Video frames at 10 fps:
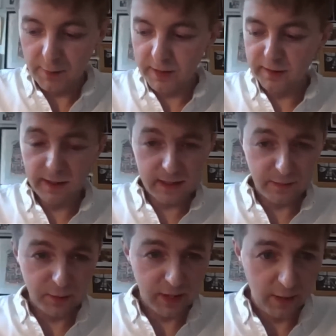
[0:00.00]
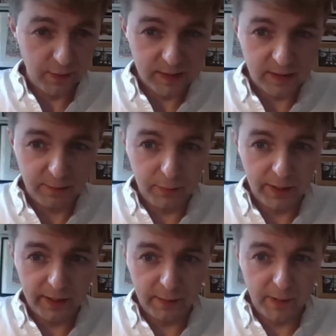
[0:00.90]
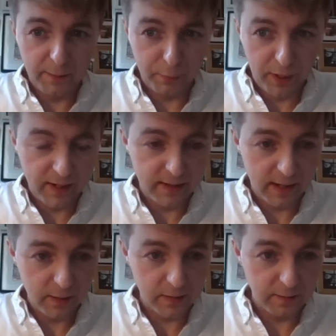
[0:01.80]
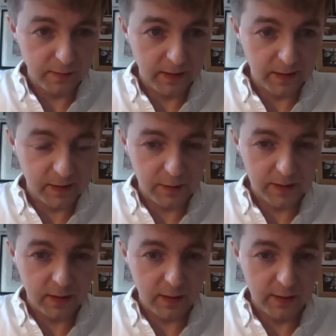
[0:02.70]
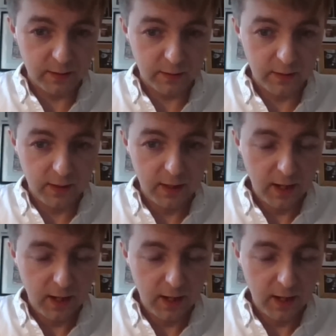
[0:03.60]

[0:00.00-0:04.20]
I mean, these civil servants are complaining about breakdowns and feeling suicidal.